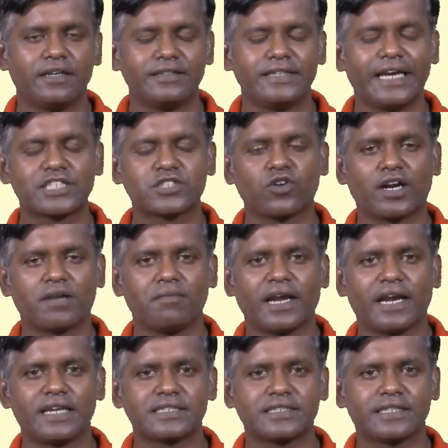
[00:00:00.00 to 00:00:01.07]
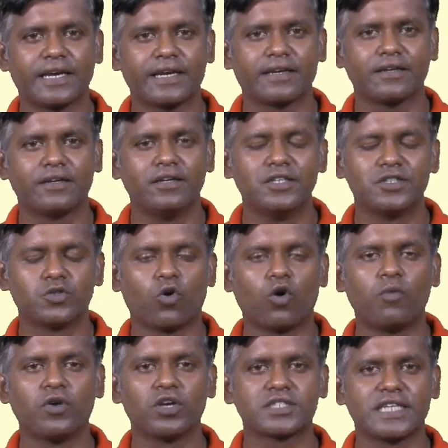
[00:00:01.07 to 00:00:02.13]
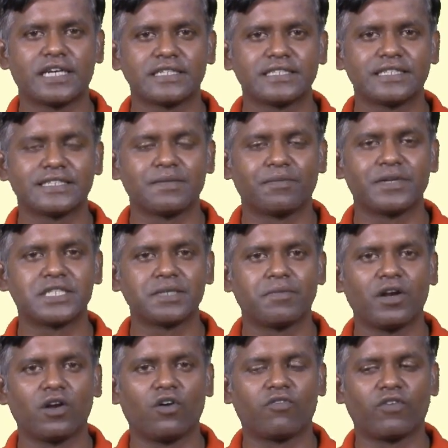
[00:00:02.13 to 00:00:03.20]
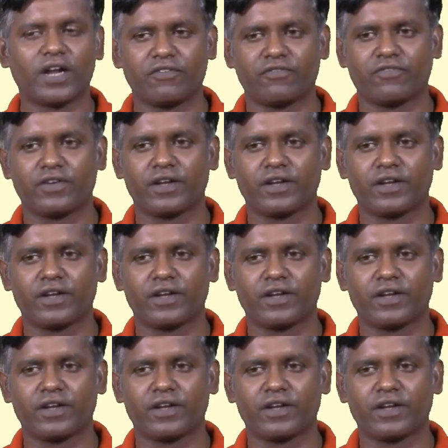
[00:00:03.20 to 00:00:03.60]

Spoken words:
That is called a balanced diet. So homeostasis is the principle of life.